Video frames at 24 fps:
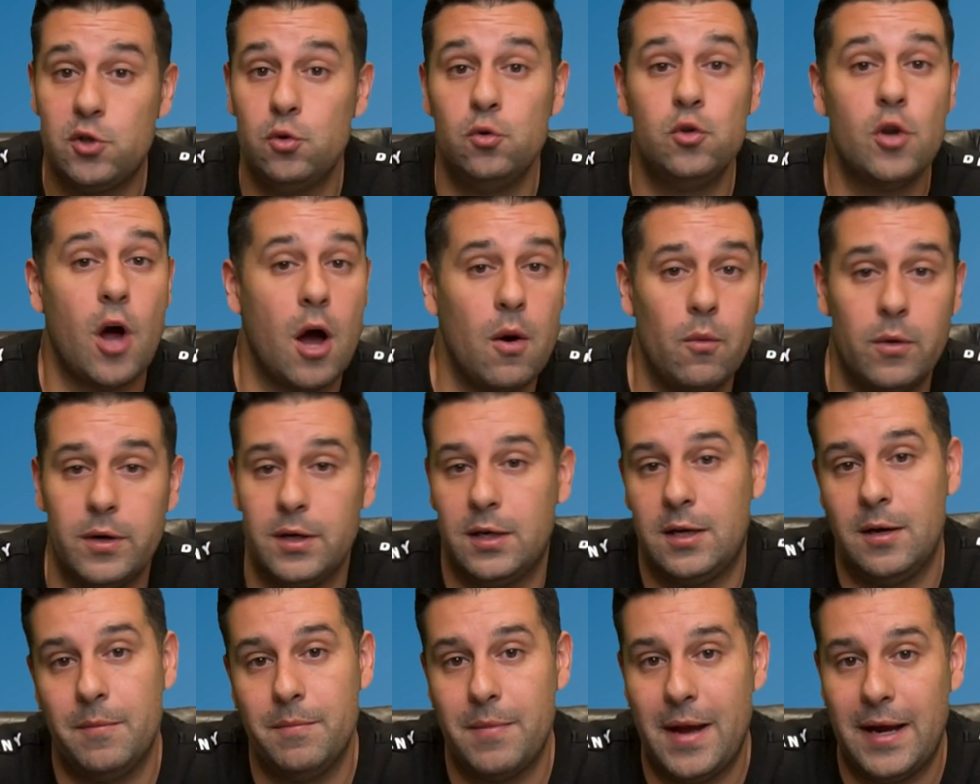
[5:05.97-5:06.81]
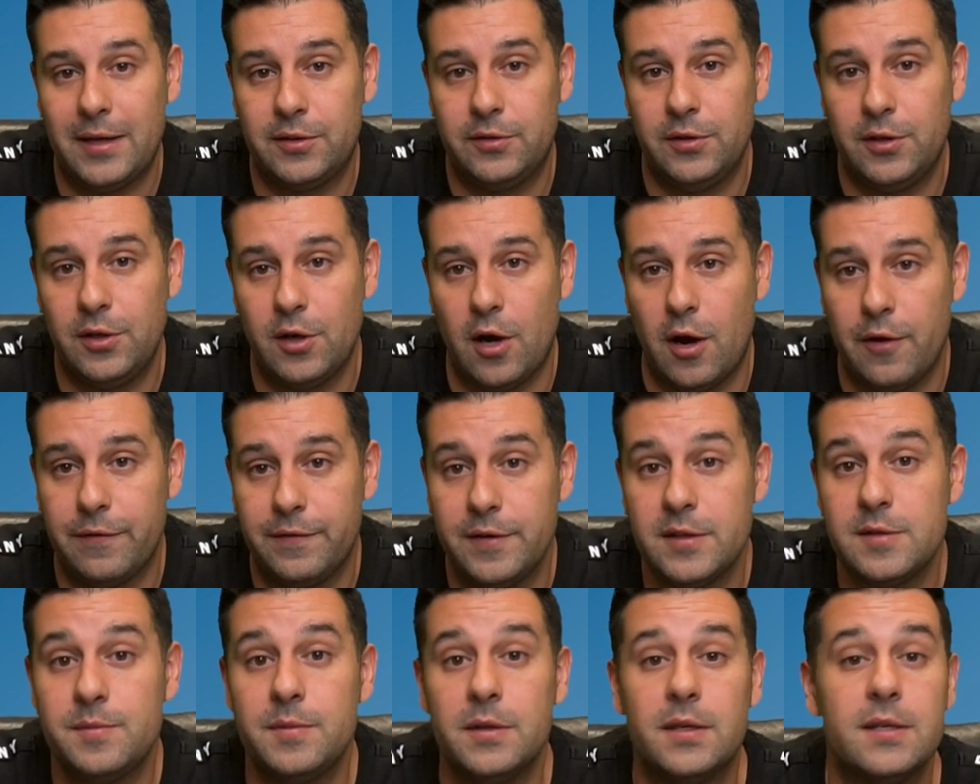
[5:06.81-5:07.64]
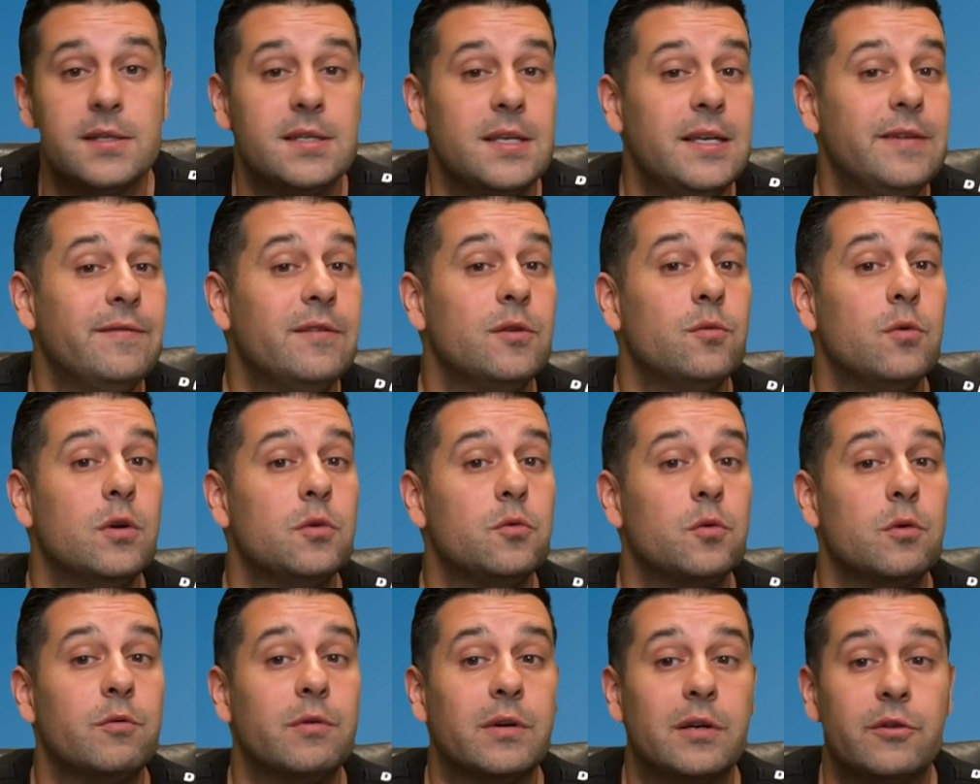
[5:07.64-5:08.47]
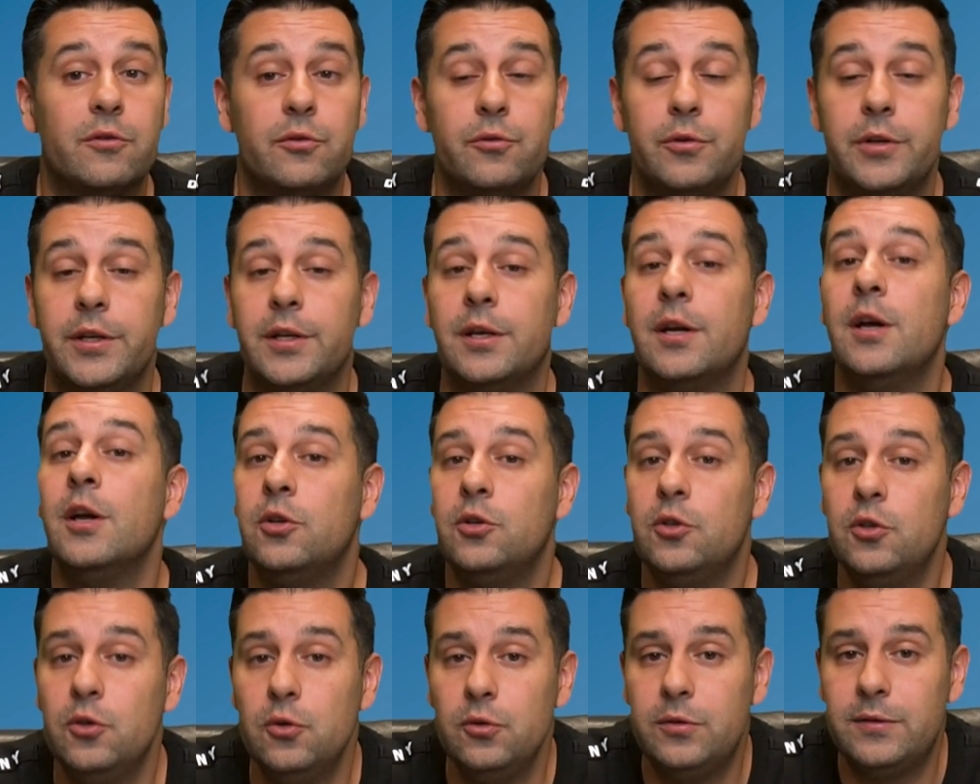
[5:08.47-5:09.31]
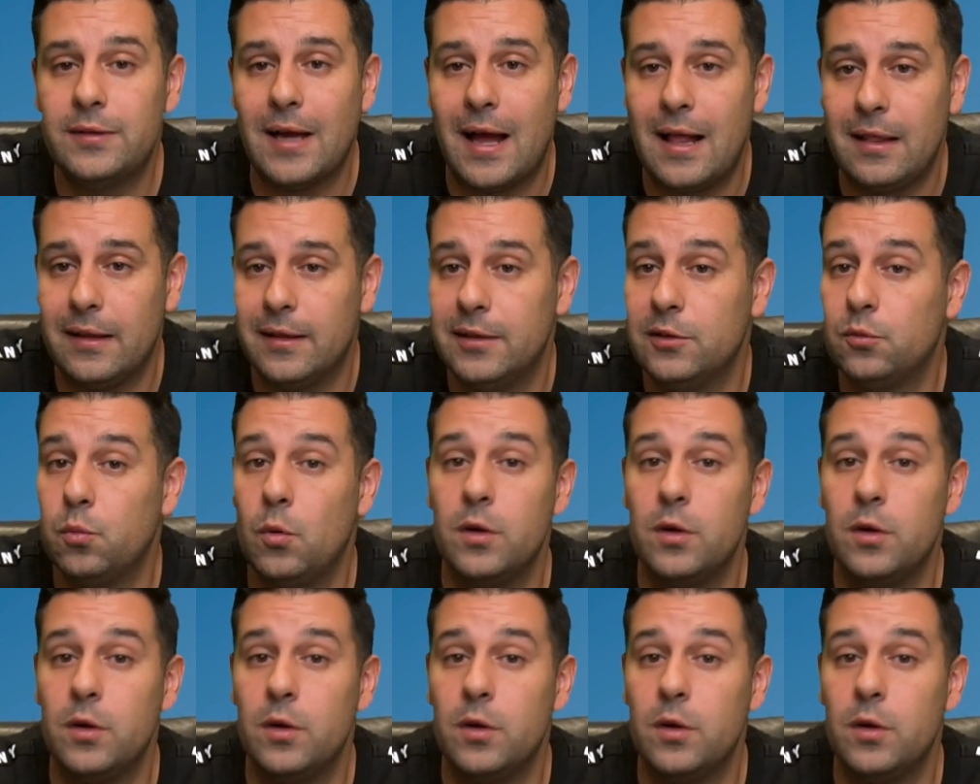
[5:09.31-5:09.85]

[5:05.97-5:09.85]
do not want to come back to the office, because even when we're recruiting new talent,